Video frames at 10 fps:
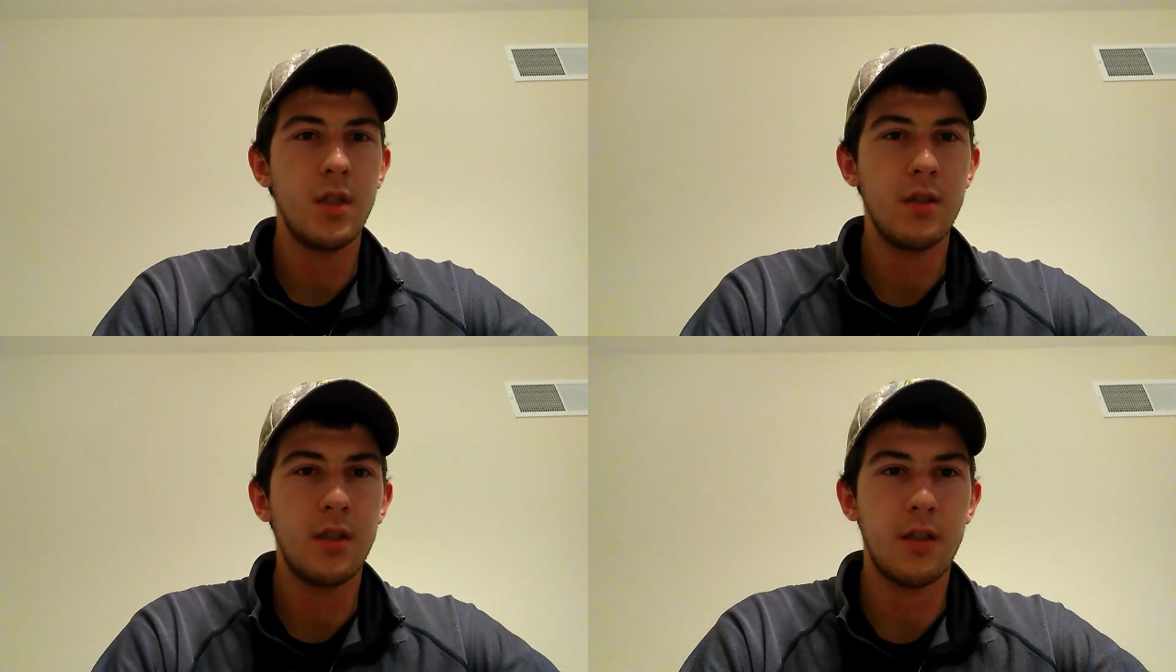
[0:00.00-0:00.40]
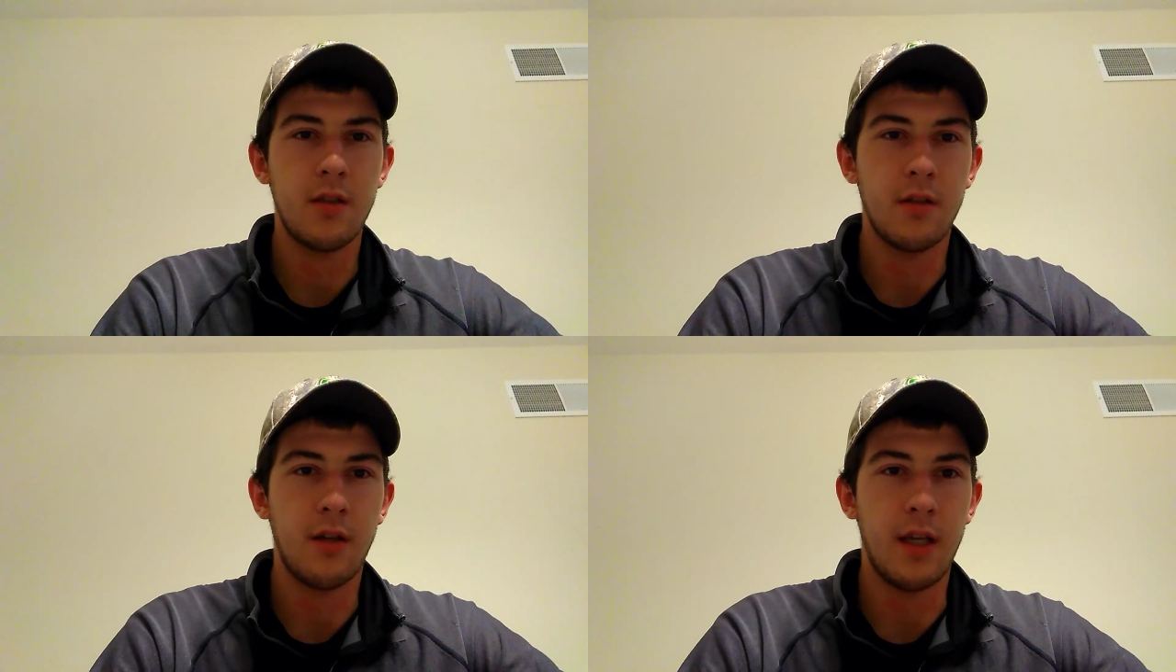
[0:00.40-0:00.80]
just
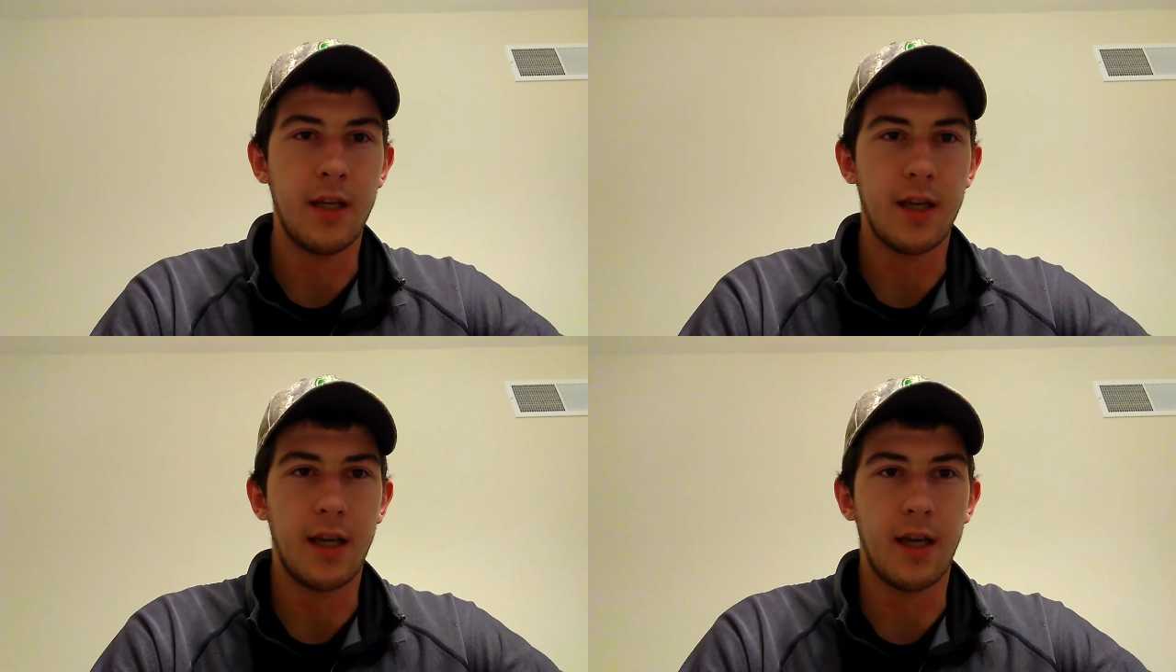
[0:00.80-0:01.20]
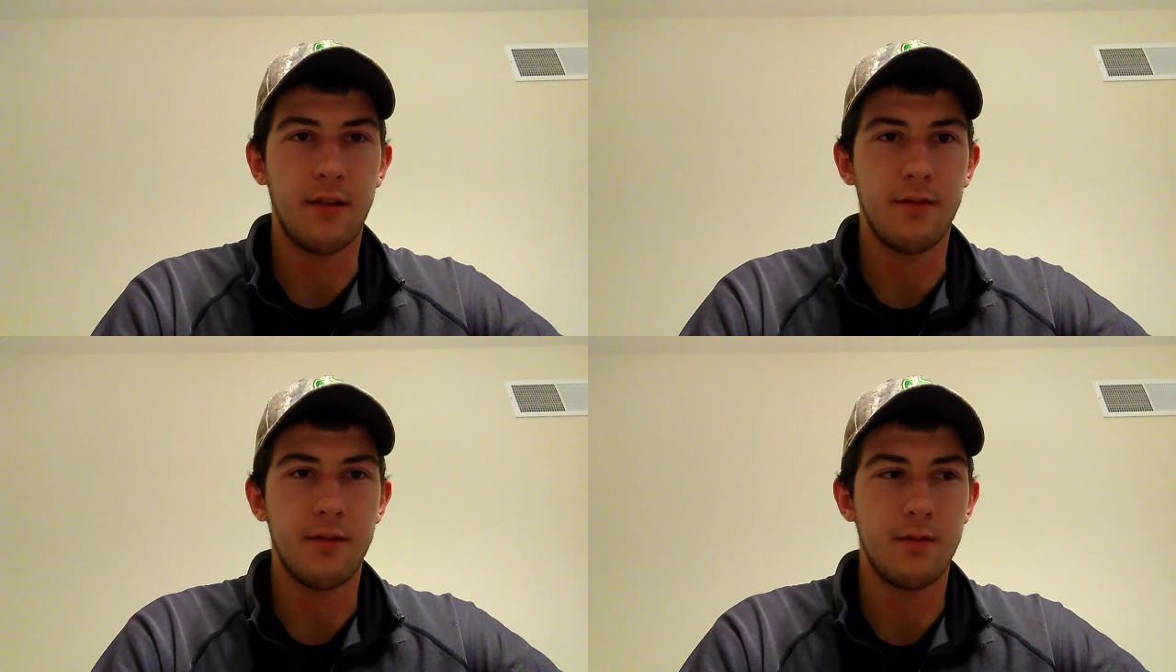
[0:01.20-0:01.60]
so
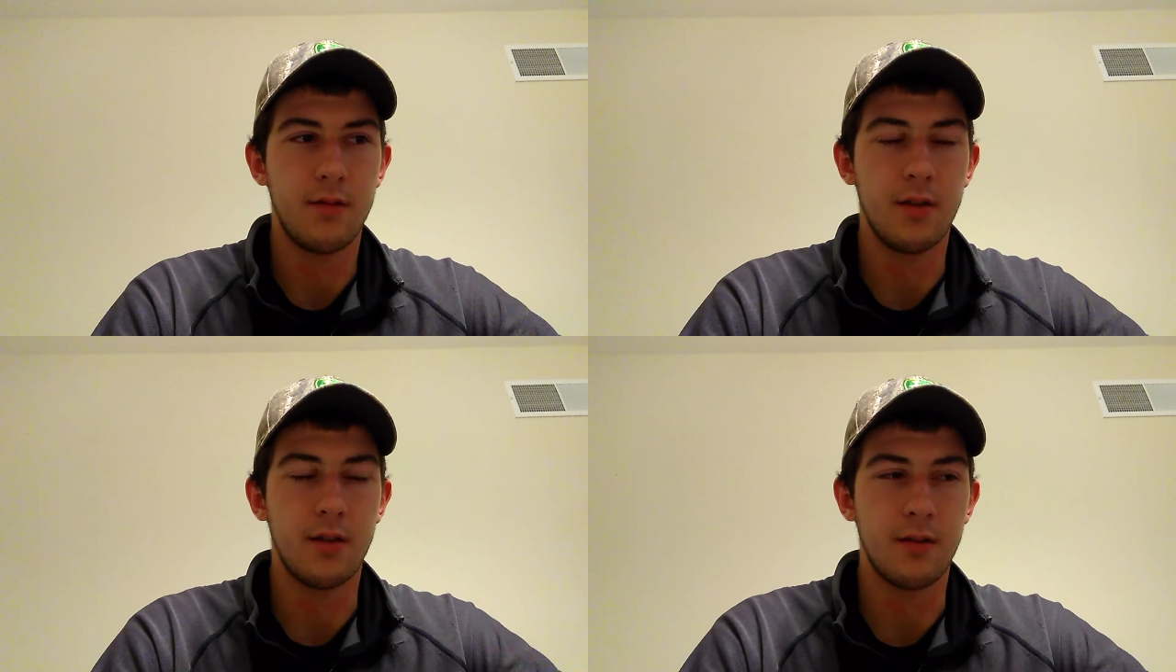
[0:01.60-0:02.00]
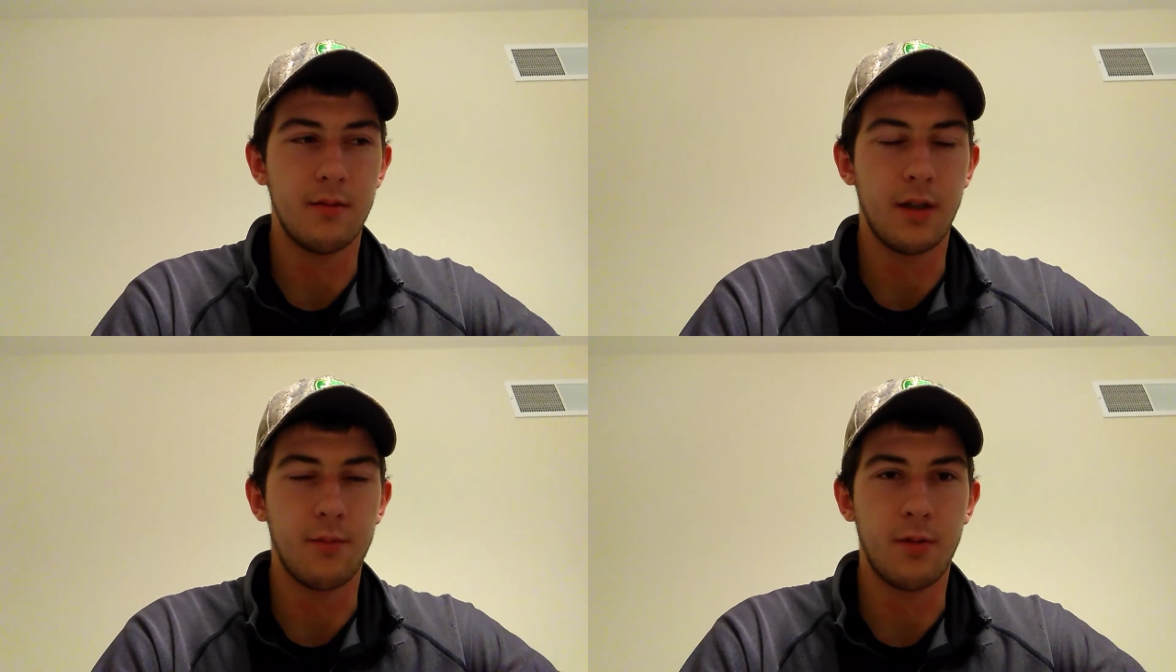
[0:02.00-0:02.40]

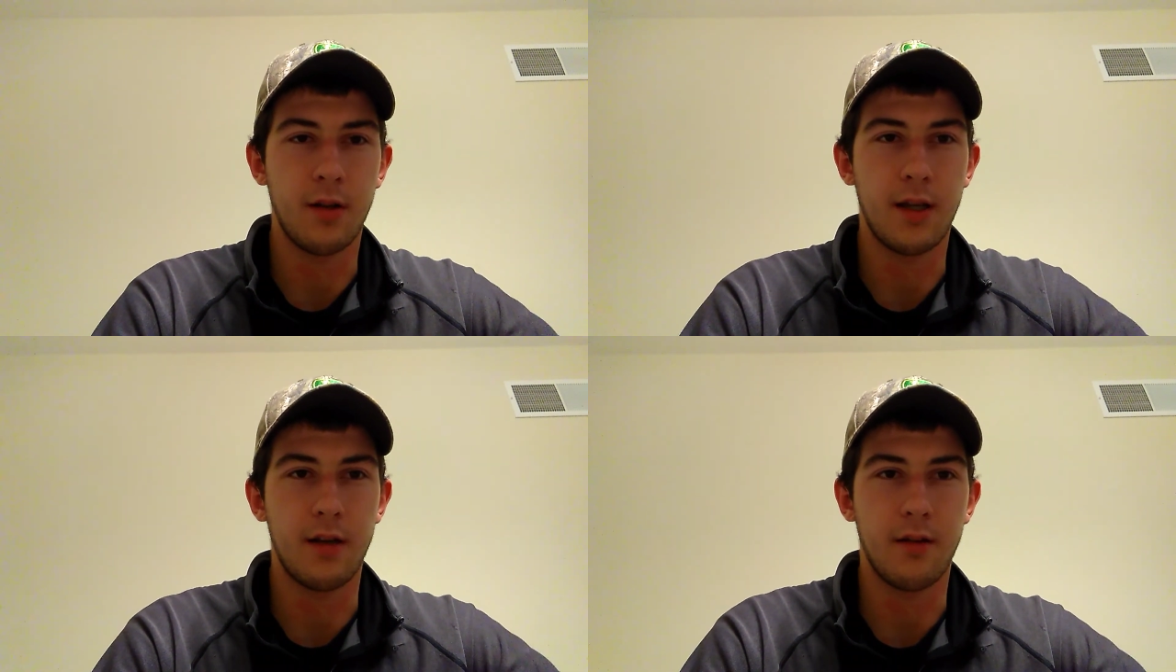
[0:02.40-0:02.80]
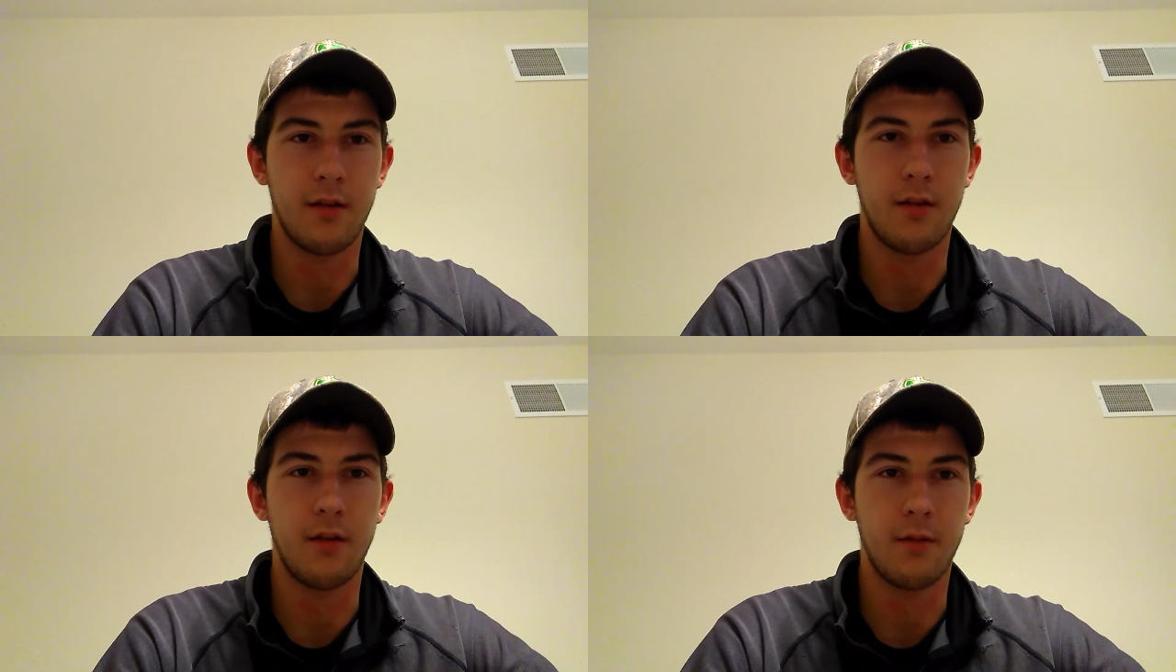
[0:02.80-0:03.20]
we can put that in the
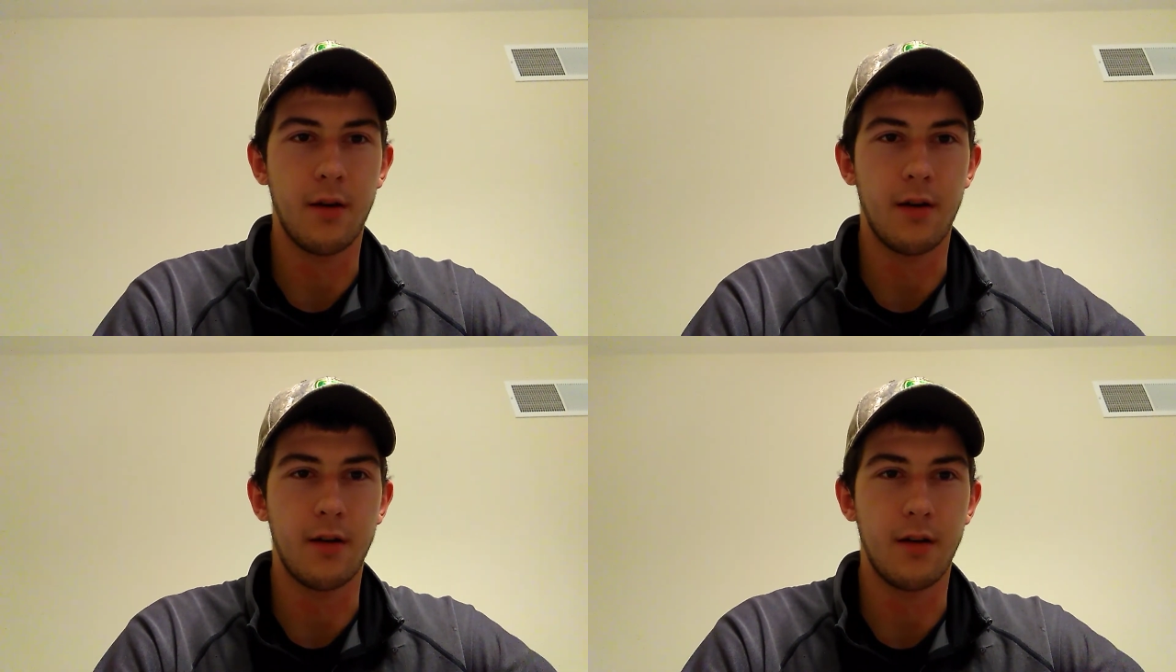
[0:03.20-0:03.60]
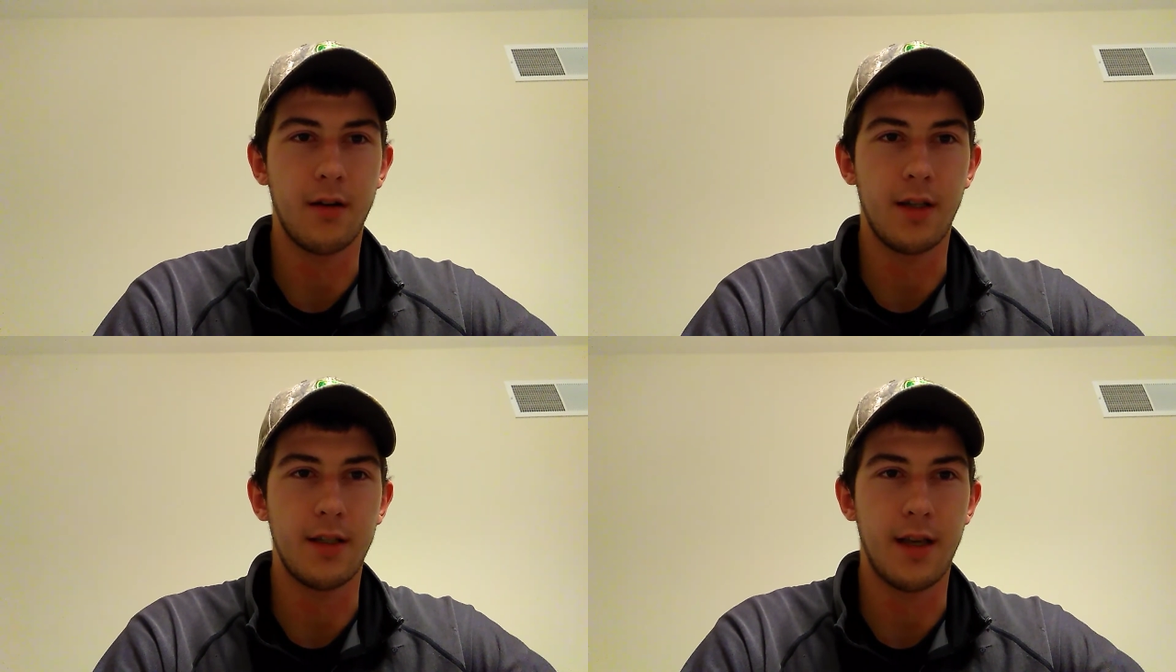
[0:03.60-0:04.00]
3300,
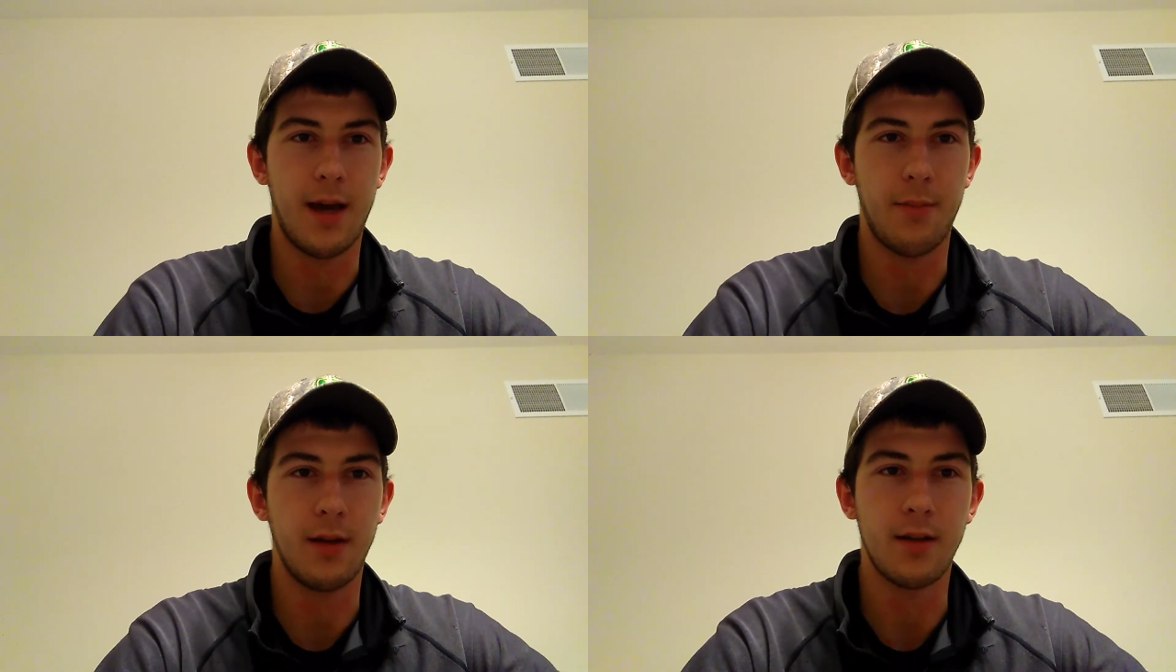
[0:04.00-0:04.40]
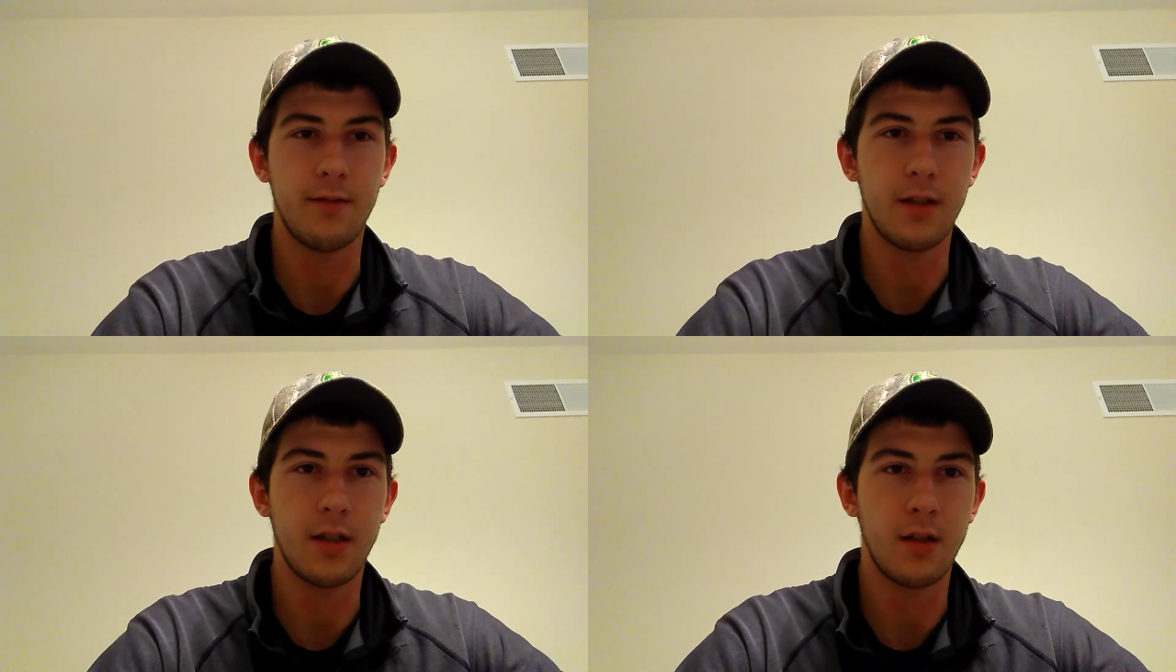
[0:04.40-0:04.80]
and he's happy and
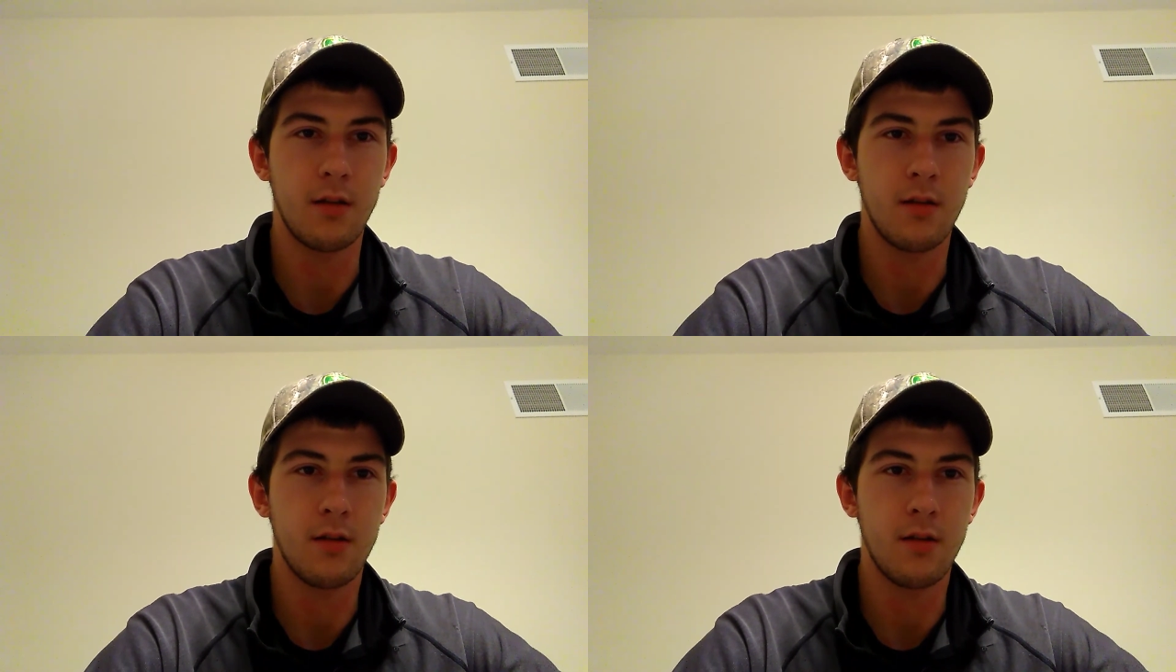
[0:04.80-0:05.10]
everything,